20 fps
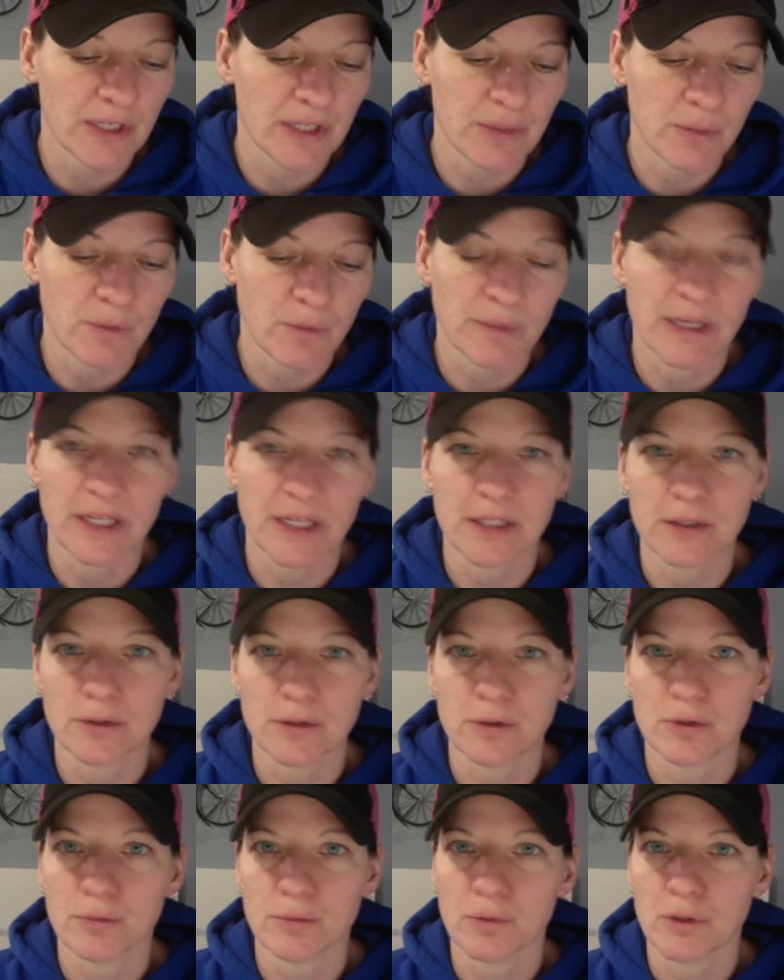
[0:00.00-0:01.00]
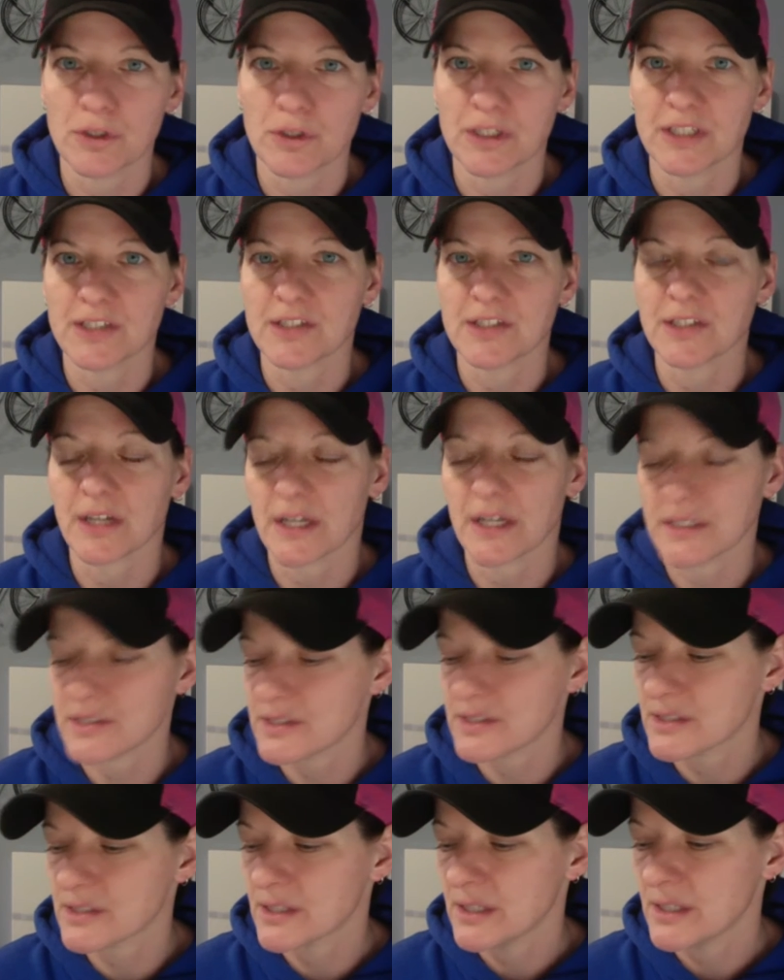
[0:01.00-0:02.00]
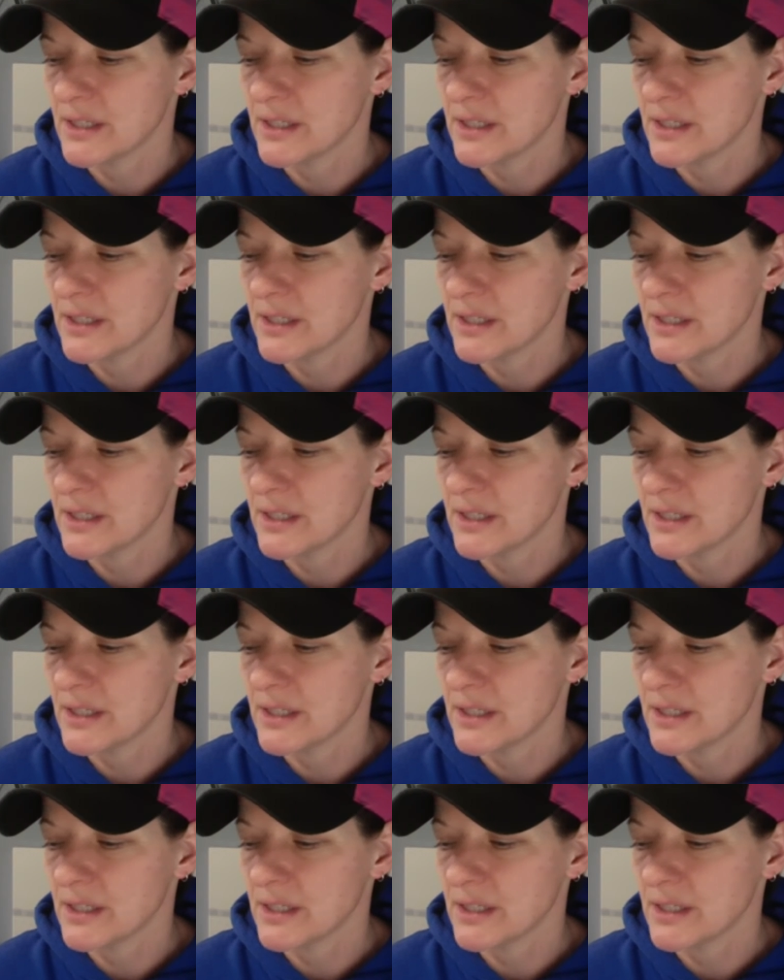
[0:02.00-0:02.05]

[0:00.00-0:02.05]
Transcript: and we'll make it a little more concise